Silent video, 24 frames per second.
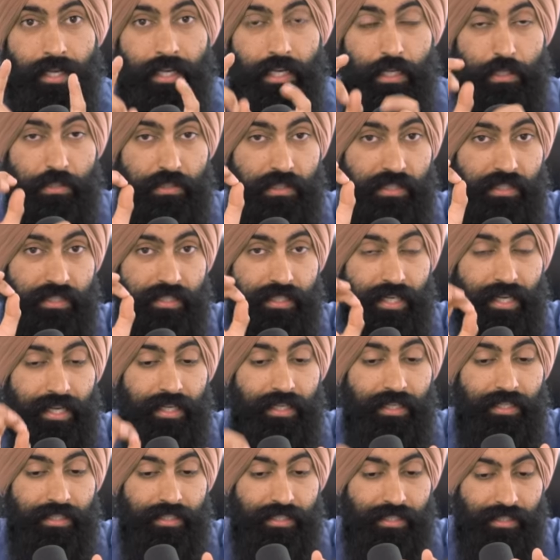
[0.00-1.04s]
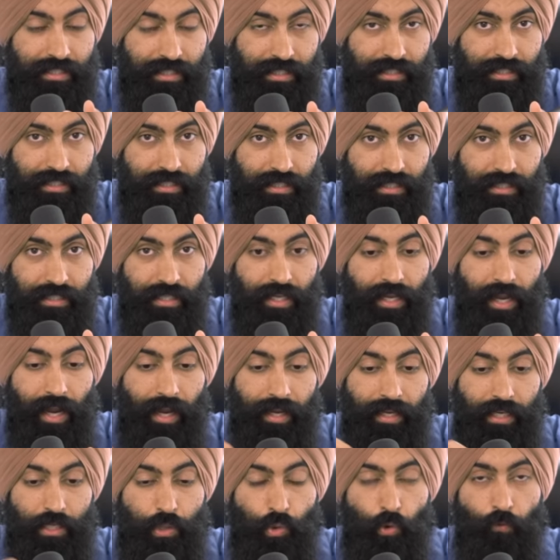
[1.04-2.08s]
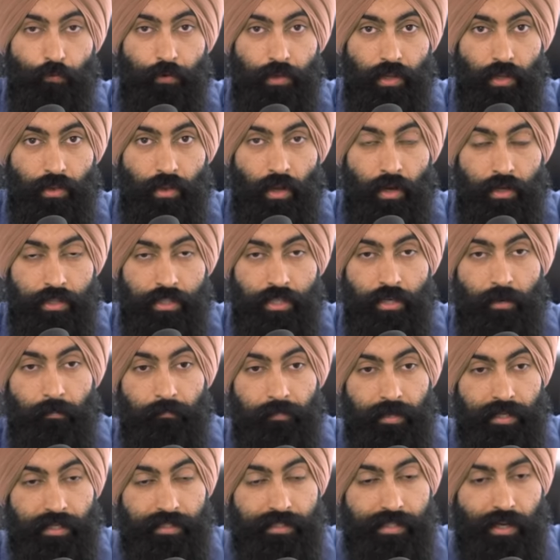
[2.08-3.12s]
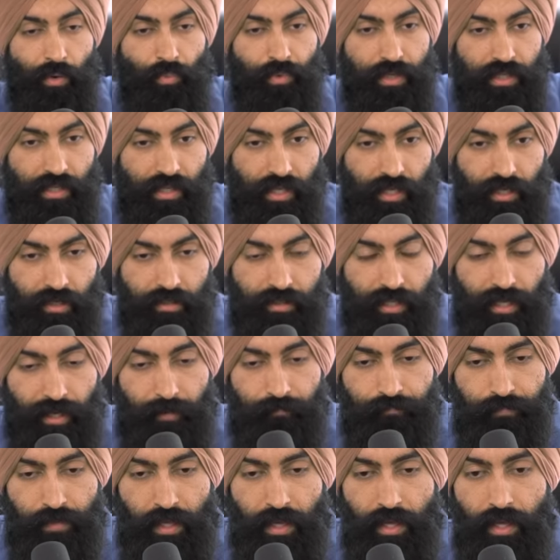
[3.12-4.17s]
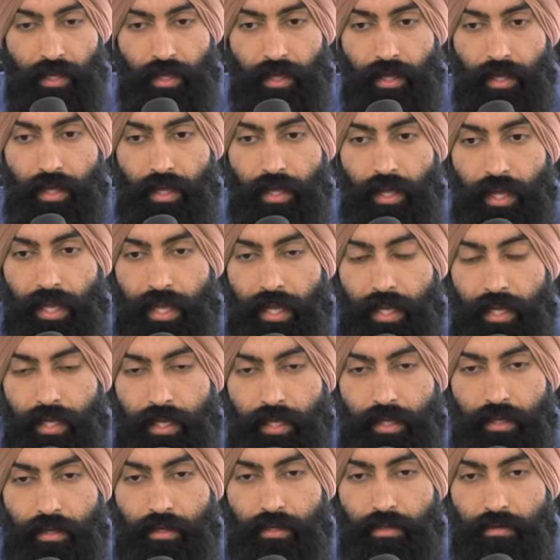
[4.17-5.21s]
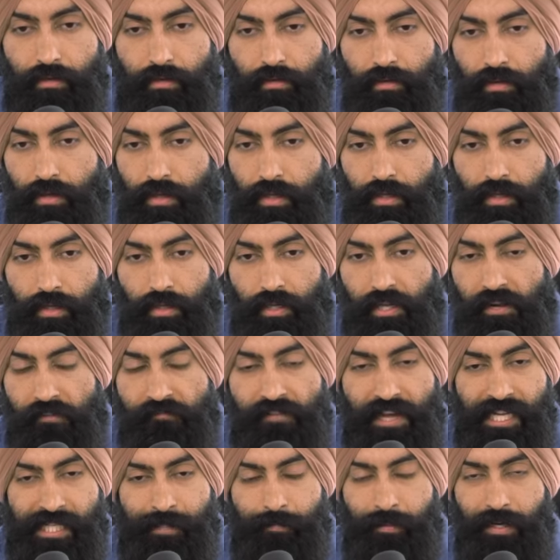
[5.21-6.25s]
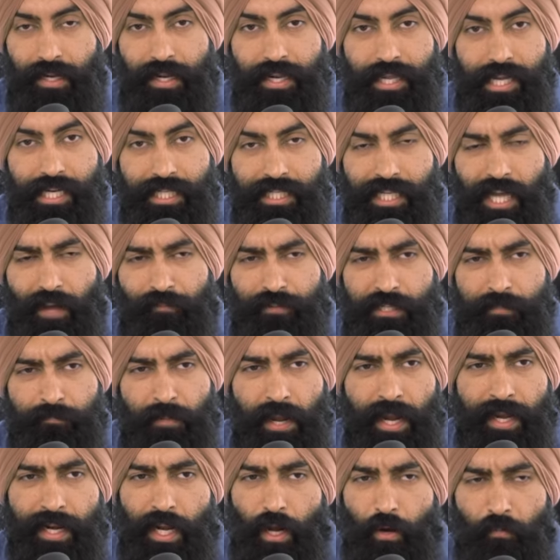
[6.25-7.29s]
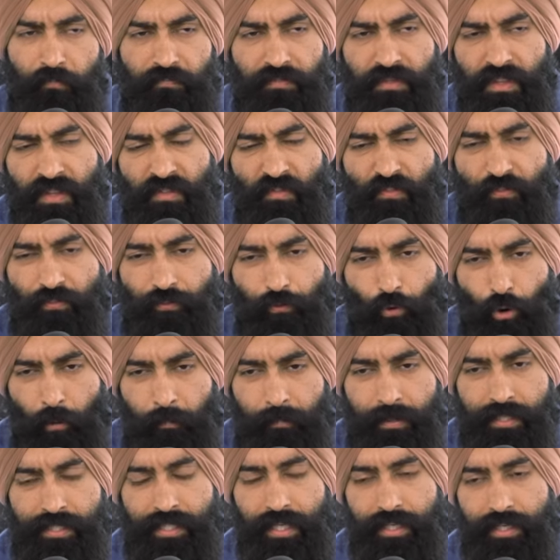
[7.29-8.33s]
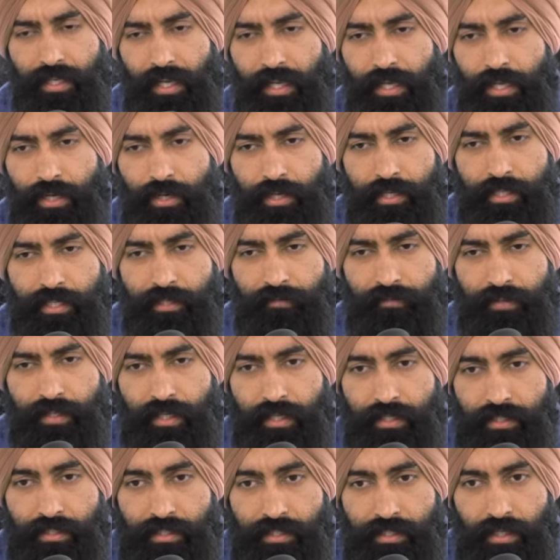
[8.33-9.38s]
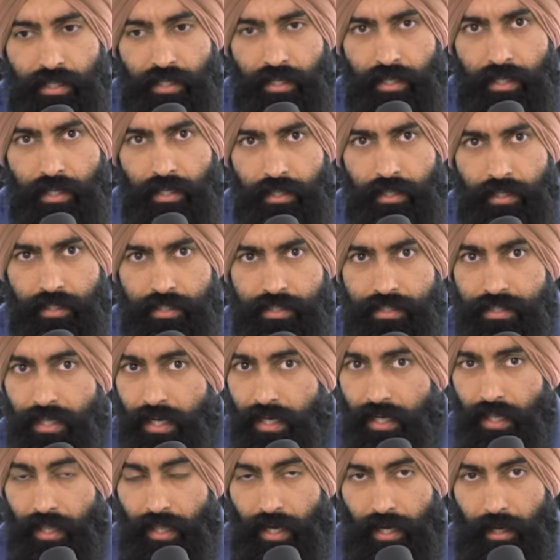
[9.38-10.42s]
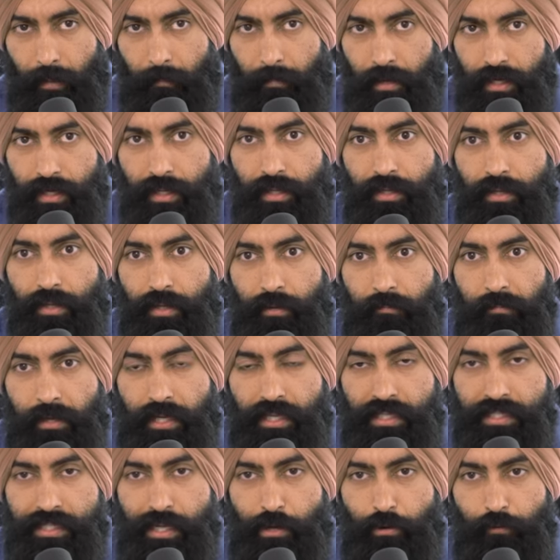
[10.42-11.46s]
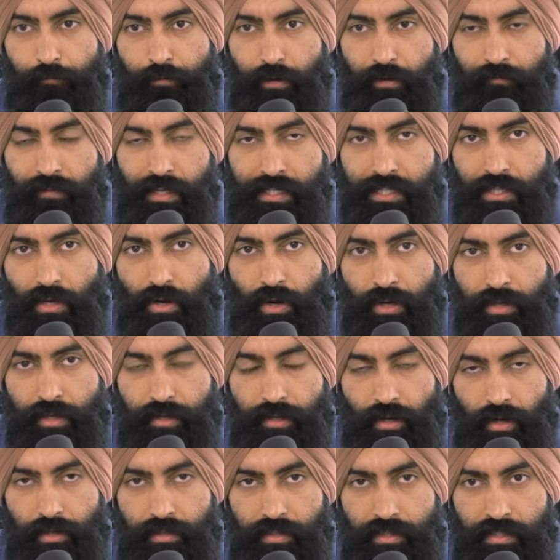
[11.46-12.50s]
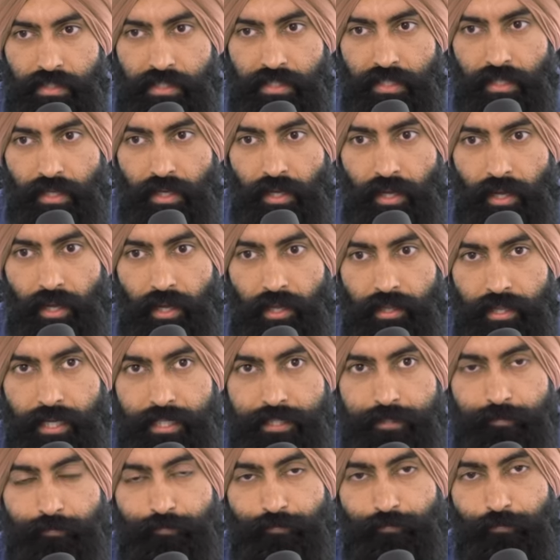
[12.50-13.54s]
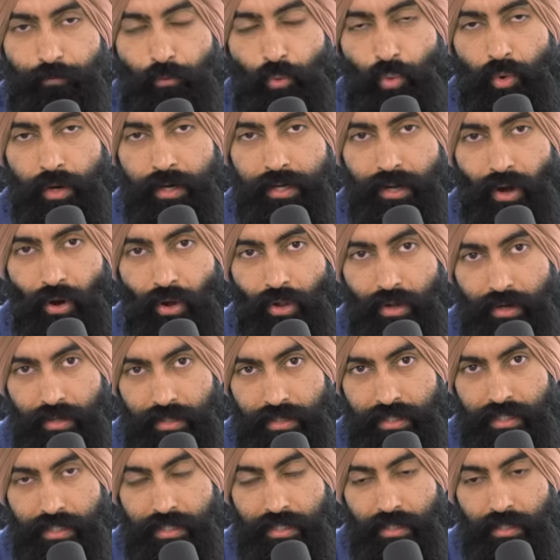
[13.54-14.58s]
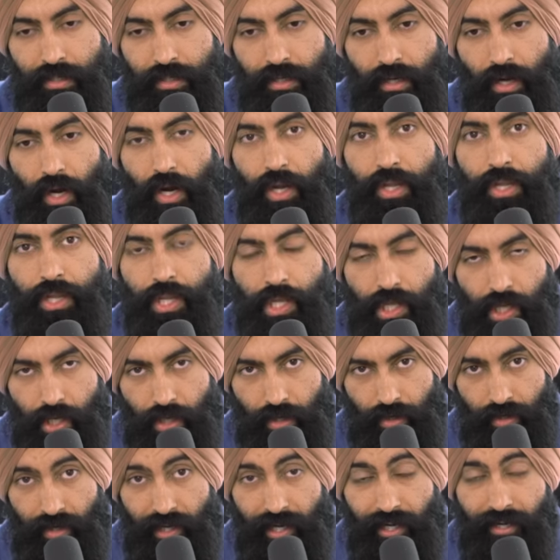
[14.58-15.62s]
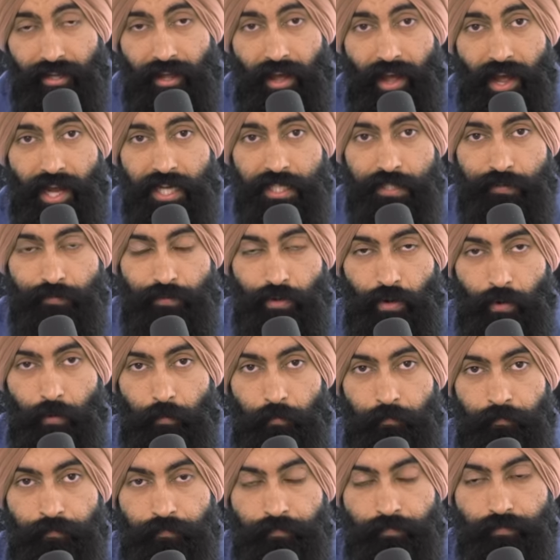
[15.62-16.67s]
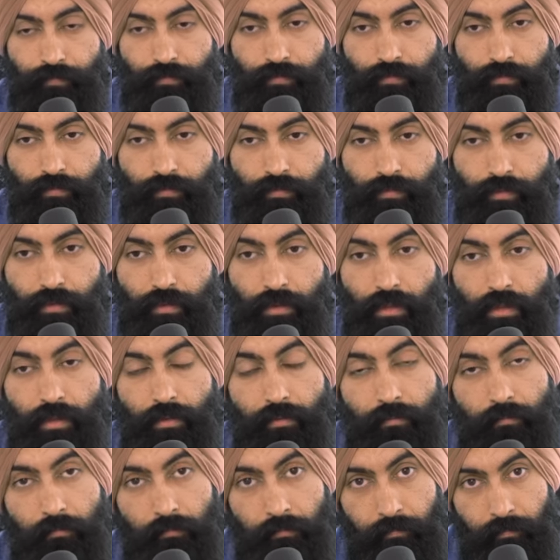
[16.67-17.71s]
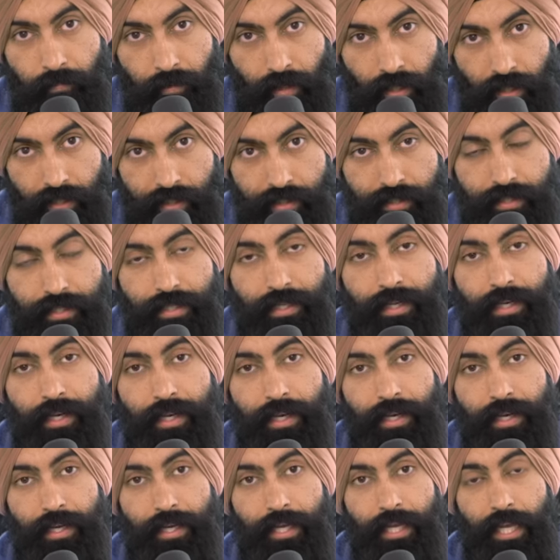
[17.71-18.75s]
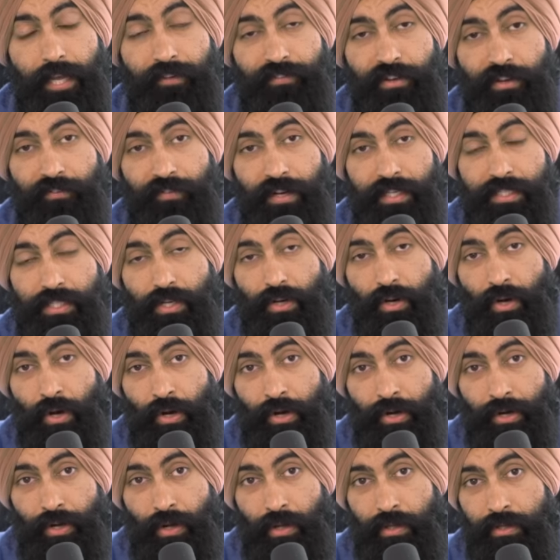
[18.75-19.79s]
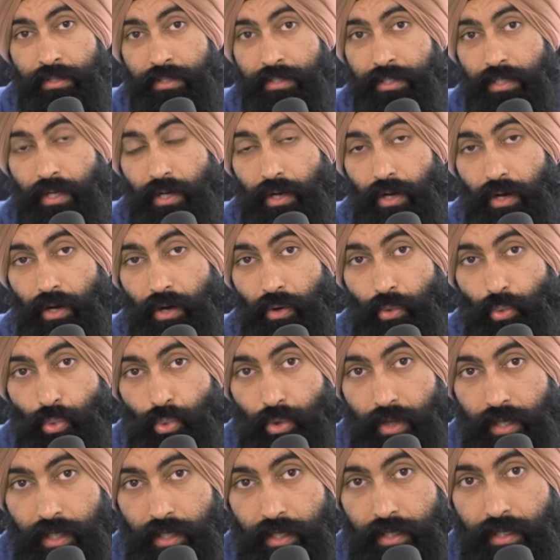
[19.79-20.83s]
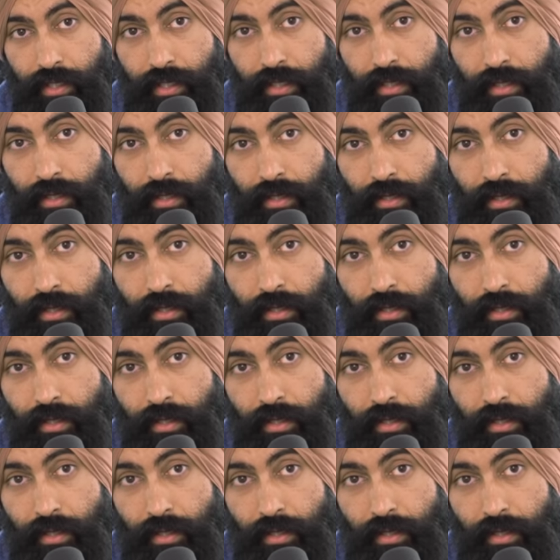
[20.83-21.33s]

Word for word: is you stay consistent and you do it for the long term. Because now when you hear that a investment, an E T F is paying out four percent a year in dividends, it's not a lot of money. Because now if you invest one hundred dollars, that's four dollars a year in cash flow. But if you invest one hundred dollars a week,